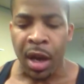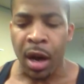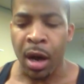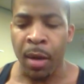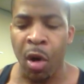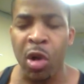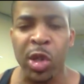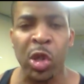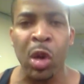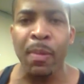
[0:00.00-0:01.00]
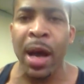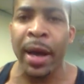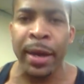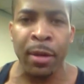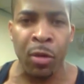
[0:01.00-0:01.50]
Also,
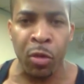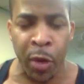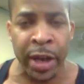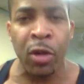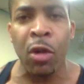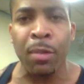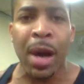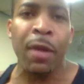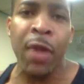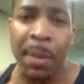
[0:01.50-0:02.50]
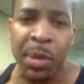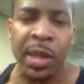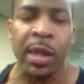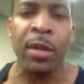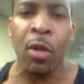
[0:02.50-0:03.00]
my weight on my
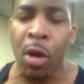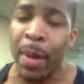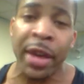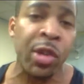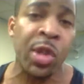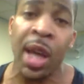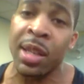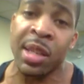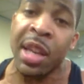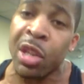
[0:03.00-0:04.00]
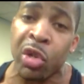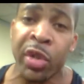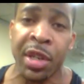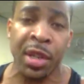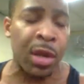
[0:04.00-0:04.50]
reps and all my exercises
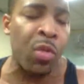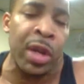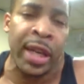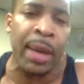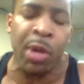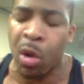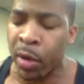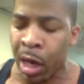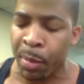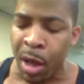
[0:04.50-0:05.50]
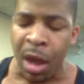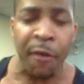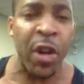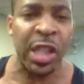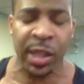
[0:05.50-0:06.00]
increased, and it would have kept going up
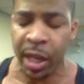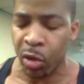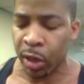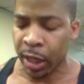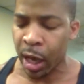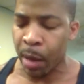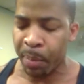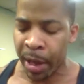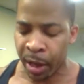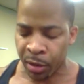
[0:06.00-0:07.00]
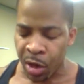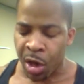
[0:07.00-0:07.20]
if I stayed on a compound.